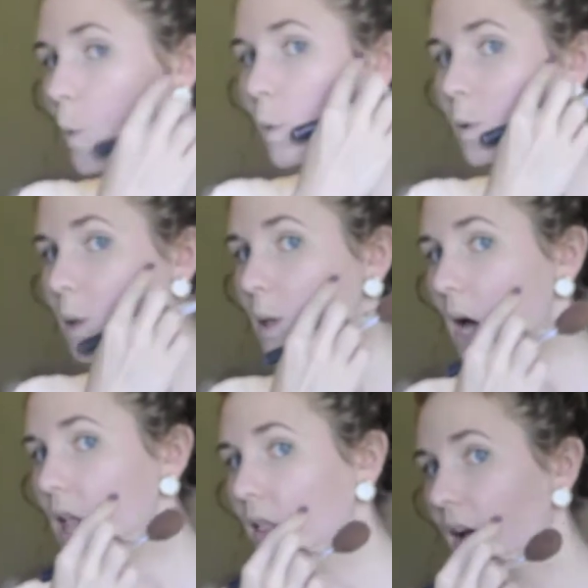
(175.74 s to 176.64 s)
See
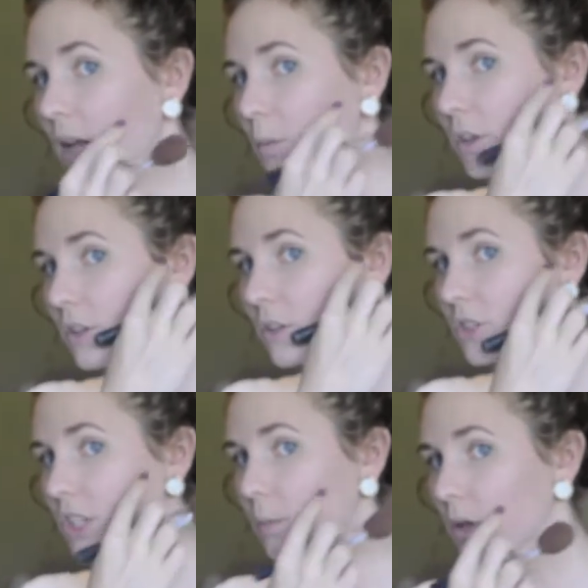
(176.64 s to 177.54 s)
that line where your
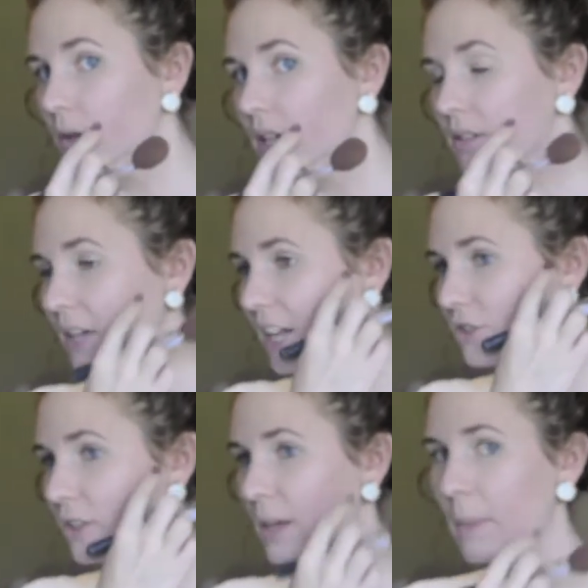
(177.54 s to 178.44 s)
cheekbone is?
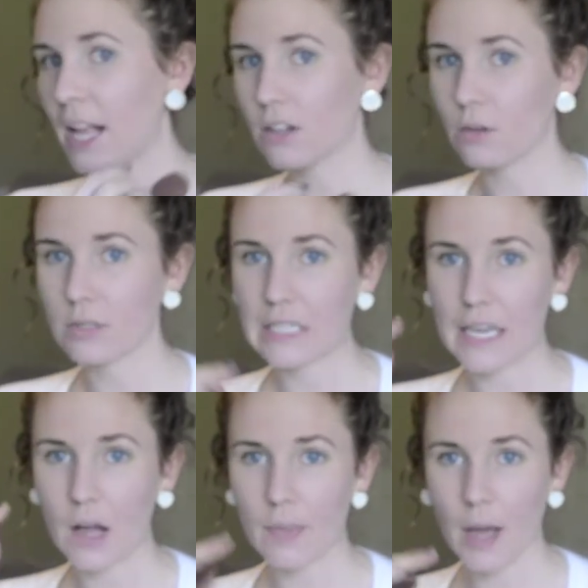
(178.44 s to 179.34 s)
Naturally mine don't
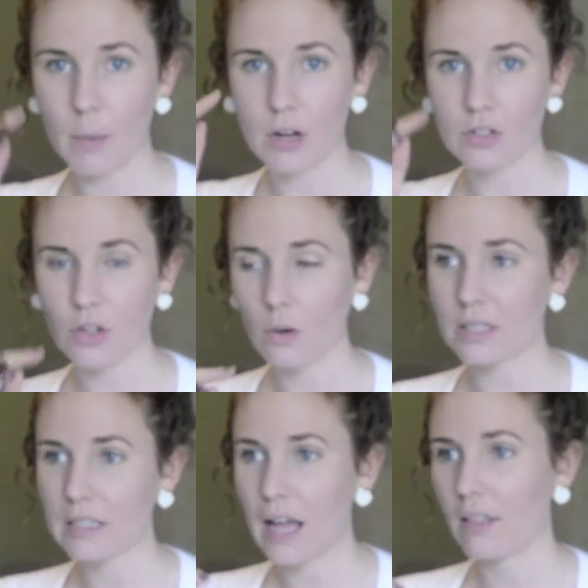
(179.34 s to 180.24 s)
stick out that much, so
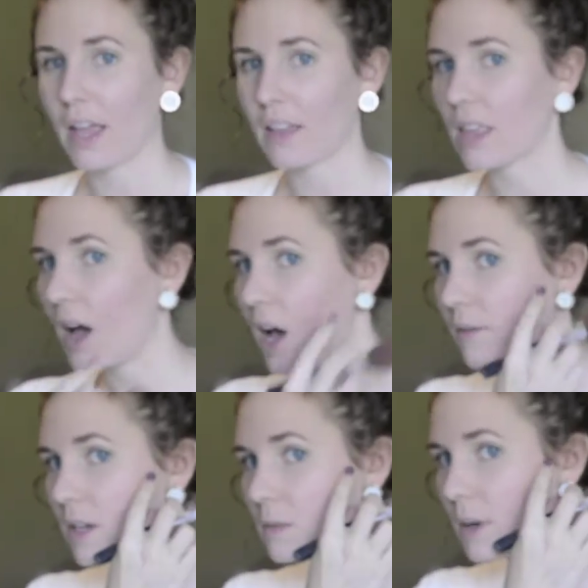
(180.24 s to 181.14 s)
it's not like that
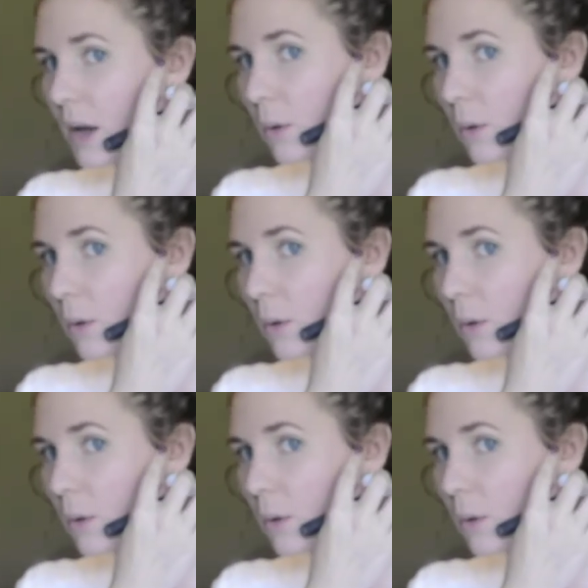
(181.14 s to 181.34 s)
obvious, but I